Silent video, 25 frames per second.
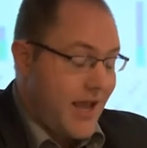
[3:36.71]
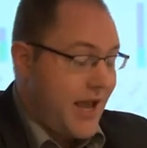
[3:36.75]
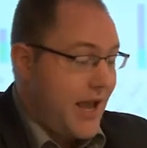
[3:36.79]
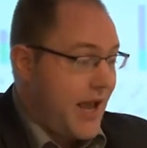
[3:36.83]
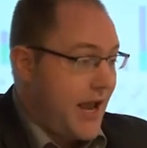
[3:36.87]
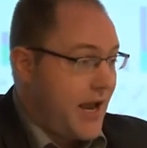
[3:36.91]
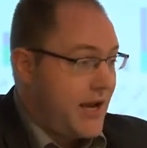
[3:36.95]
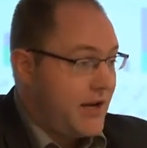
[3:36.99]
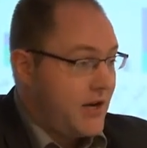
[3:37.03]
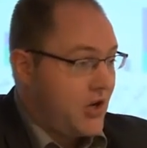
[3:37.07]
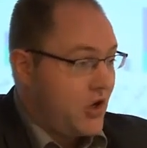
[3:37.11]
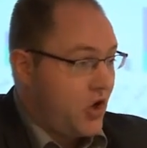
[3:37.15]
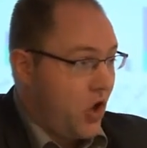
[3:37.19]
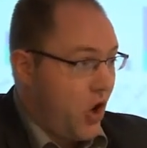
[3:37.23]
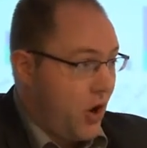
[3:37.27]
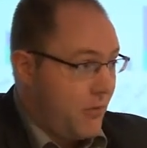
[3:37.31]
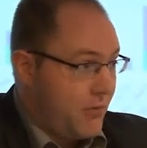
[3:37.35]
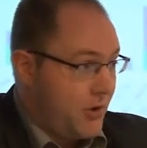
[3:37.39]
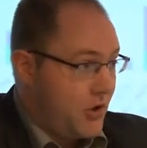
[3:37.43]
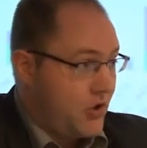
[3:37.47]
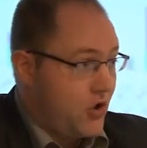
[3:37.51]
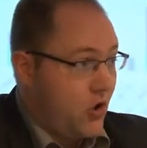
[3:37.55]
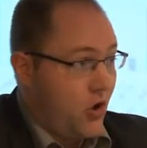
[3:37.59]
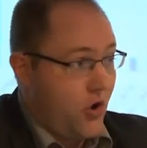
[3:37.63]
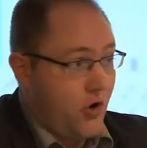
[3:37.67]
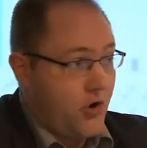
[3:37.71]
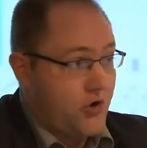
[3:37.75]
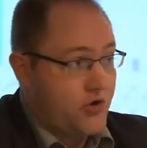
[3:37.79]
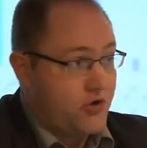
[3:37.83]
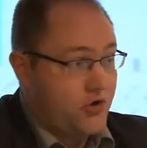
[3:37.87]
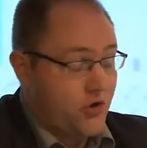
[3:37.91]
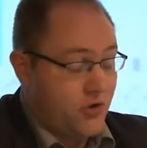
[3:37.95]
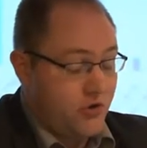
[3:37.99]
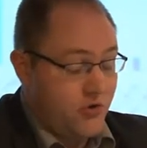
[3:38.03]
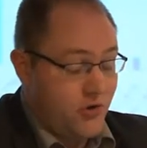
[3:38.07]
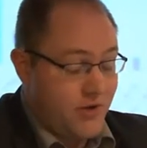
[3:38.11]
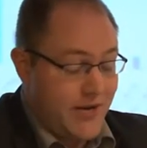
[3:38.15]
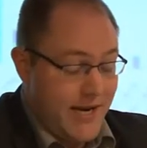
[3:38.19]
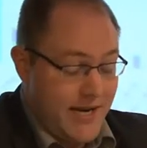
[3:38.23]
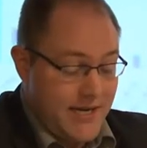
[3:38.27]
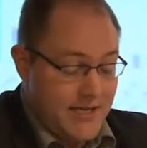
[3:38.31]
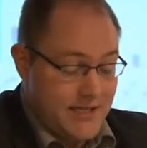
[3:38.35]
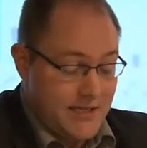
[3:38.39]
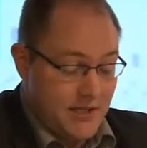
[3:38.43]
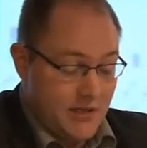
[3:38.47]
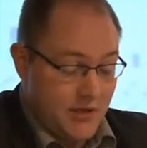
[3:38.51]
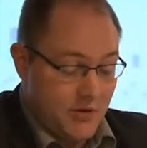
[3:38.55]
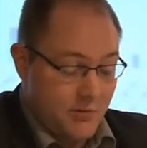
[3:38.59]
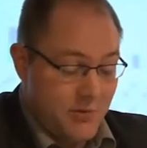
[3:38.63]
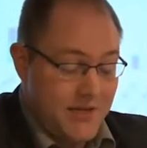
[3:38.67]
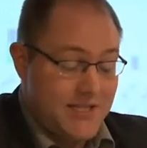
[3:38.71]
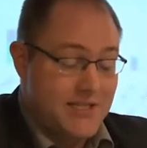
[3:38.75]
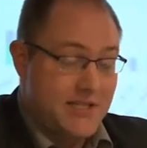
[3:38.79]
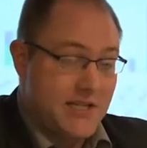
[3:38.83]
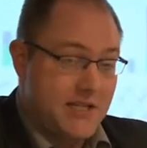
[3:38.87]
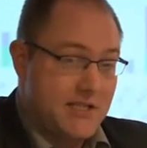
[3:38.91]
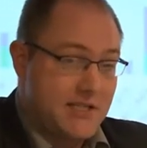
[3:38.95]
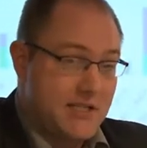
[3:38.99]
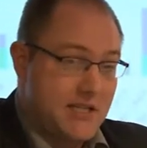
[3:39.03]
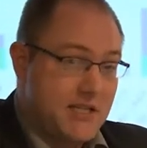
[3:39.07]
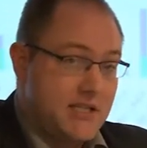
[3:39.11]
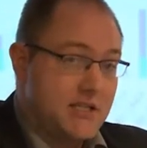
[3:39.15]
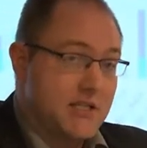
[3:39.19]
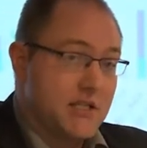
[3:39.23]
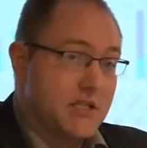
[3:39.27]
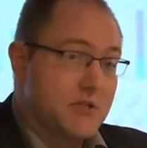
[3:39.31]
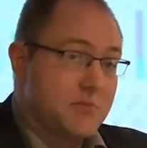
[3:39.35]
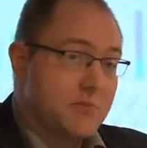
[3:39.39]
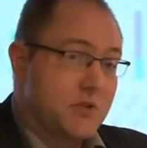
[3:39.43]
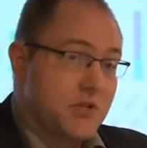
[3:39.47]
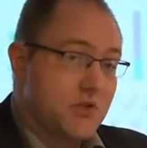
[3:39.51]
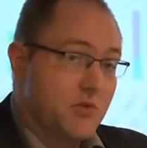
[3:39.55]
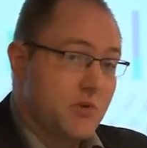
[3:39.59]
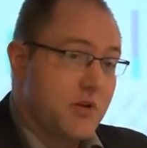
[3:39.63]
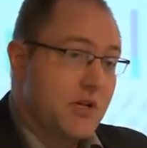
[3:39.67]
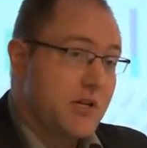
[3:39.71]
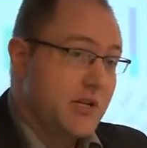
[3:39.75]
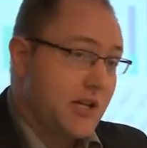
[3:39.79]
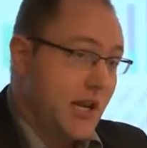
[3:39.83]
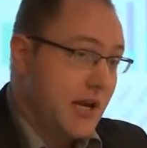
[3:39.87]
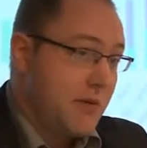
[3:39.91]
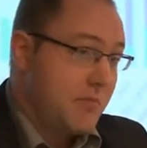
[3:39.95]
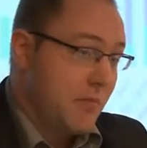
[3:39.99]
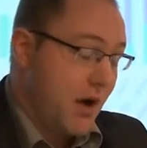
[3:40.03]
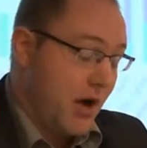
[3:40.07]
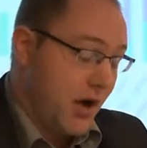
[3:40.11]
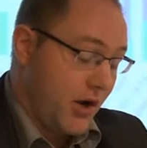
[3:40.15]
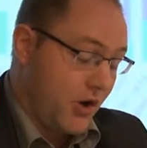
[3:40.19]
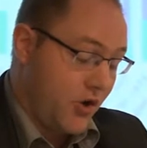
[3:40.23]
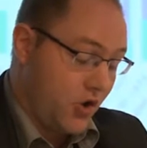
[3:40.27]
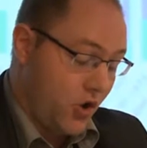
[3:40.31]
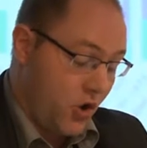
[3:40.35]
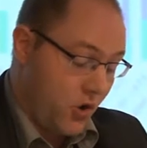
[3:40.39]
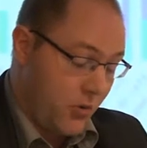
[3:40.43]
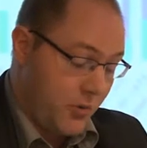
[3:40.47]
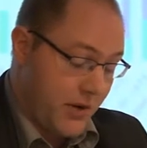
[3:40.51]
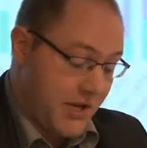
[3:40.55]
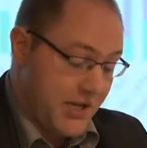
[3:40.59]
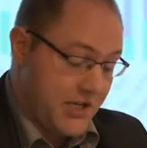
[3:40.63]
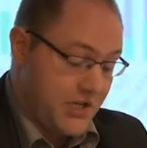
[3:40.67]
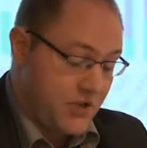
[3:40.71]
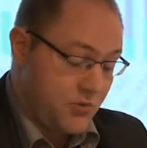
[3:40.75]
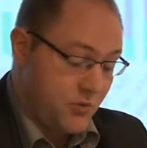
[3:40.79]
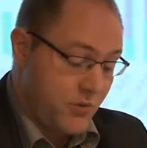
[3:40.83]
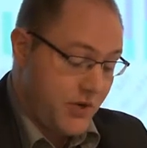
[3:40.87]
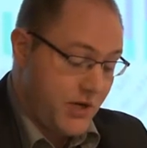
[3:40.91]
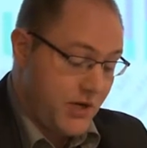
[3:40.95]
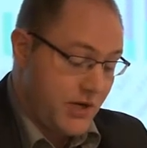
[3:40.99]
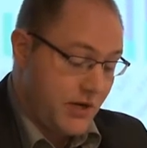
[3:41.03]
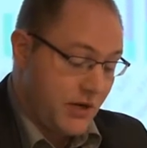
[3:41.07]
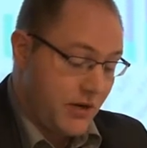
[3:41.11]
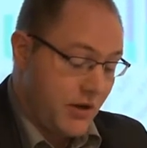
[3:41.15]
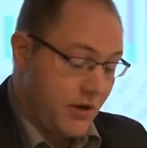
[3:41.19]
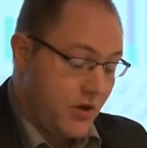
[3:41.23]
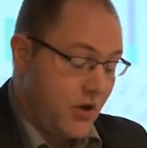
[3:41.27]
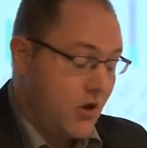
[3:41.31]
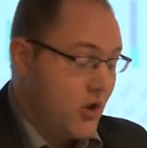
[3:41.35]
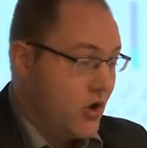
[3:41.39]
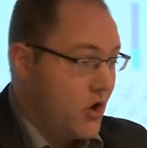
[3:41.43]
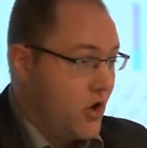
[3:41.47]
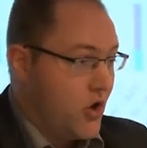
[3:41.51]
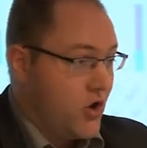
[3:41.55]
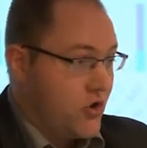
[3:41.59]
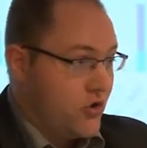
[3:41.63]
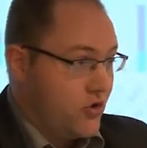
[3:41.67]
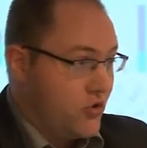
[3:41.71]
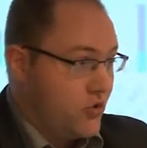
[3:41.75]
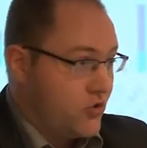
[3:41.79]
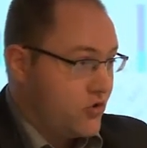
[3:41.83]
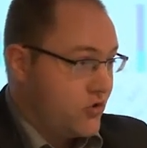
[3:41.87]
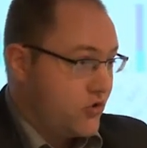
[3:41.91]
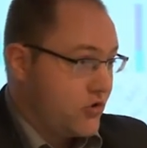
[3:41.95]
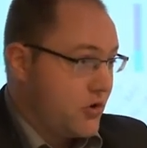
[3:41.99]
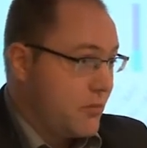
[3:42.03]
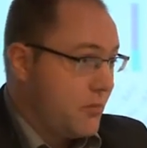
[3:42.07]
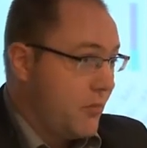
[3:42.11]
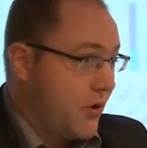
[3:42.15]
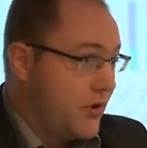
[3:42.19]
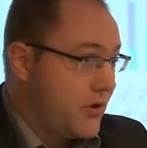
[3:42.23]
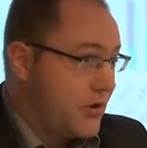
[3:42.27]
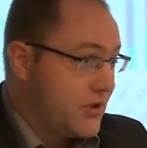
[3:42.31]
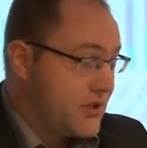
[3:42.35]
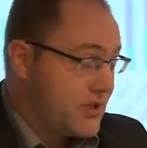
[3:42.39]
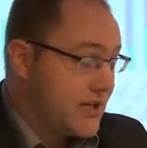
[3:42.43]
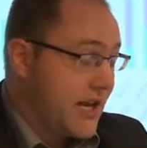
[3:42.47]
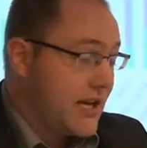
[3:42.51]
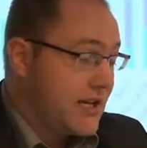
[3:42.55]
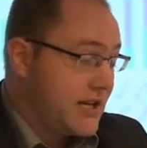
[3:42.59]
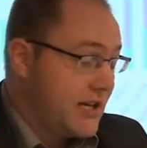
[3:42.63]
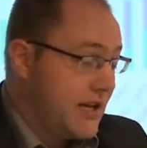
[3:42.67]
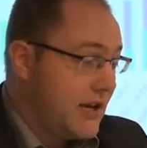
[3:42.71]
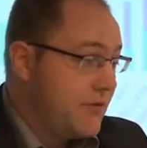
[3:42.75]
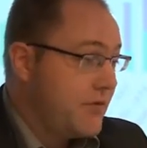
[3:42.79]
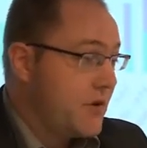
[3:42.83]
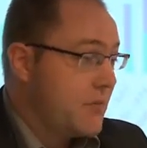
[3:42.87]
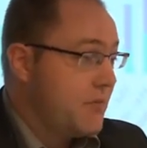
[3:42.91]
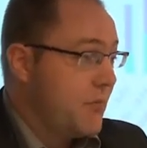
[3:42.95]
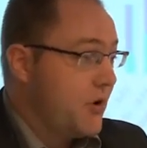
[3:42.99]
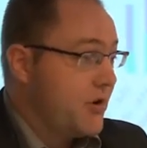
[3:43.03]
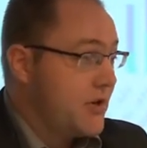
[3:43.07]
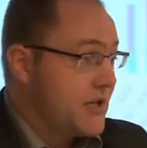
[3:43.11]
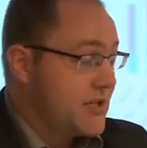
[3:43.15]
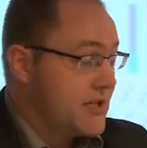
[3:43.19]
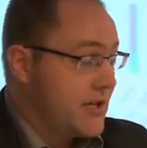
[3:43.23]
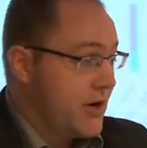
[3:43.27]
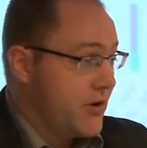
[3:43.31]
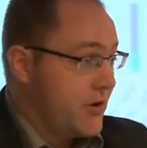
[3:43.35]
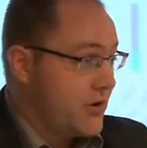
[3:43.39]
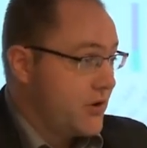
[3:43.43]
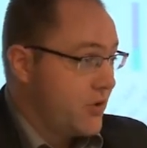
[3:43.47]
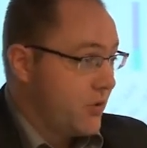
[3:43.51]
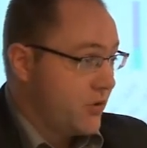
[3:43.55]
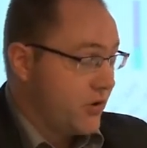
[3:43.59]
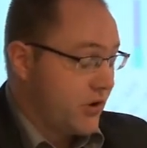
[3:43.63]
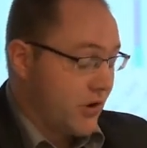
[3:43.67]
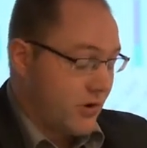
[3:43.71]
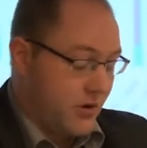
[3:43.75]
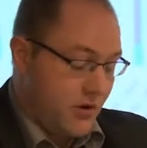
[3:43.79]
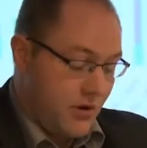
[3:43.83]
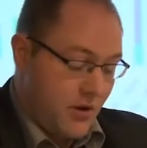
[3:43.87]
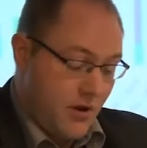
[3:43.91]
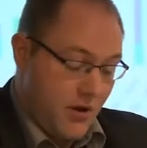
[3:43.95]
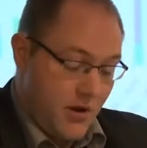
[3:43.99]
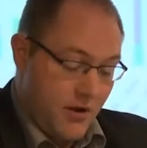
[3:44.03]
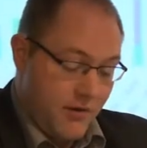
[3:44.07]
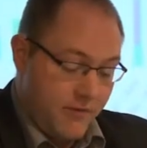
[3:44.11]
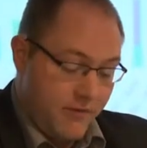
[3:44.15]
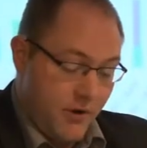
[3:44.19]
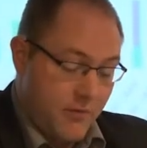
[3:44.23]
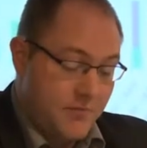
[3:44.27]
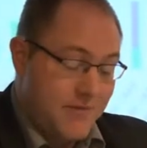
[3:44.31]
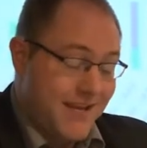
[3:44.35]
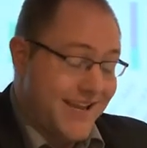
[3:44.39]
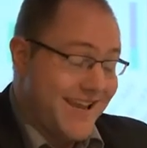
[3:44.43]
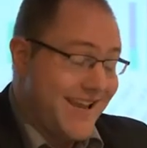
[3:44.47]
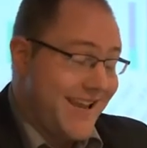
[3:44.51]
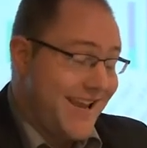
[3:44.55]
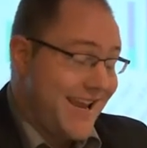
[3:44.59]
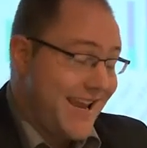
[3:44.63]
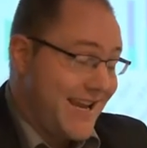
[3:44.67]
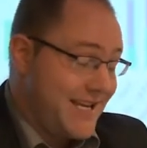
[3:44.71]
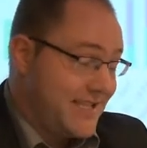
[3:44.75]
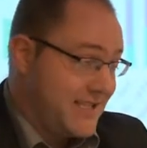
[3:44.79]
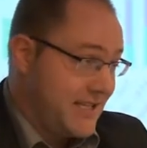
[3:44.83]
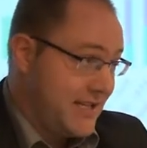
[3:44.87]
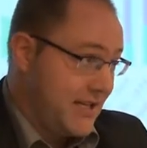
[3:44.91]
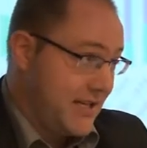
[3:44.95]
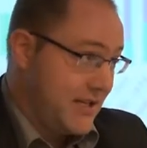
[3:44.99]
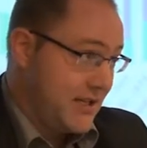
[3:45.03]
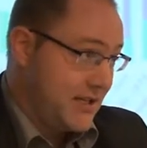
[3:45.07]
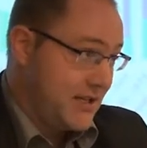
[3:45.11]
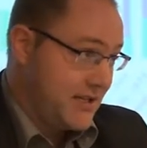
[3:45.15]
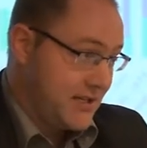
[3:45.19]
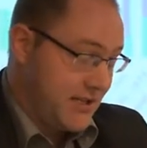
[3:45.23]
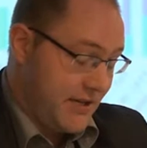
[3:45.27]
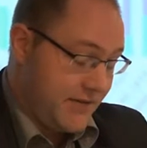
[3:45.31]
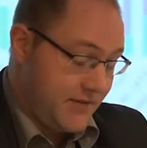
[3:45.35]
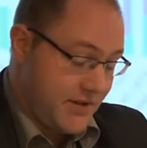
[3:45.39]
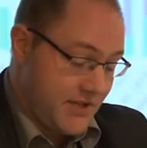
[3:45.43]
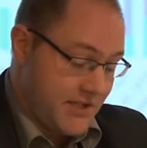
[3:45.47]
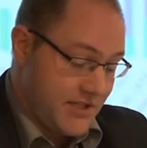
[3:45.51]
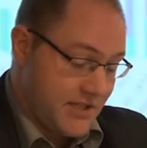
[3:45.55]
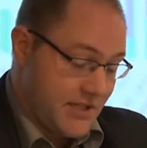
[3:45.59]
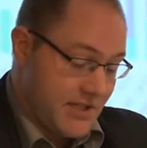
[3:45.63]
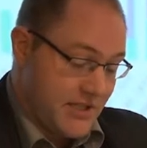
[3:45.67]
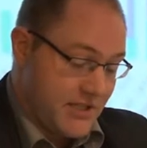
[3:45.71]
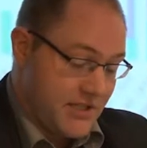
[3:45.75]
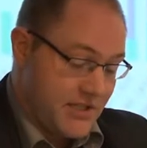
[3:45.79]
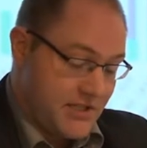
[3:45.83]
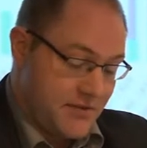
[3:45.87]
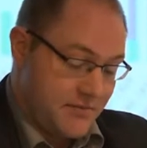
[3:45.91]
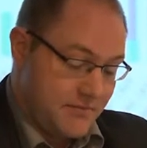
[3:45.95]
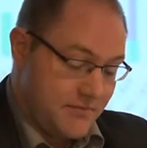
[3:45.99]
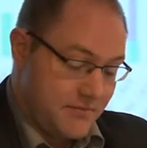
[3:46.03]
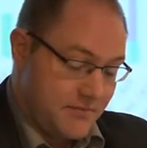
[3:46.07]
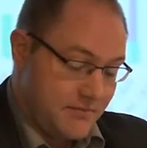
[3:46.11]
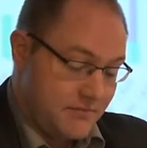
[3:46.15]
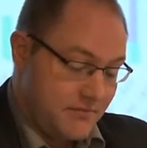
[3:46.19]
and the common coin circulation which existed between Denmark, Norway and Sweden due to the Scandinavian Monetary Union from the 1870s.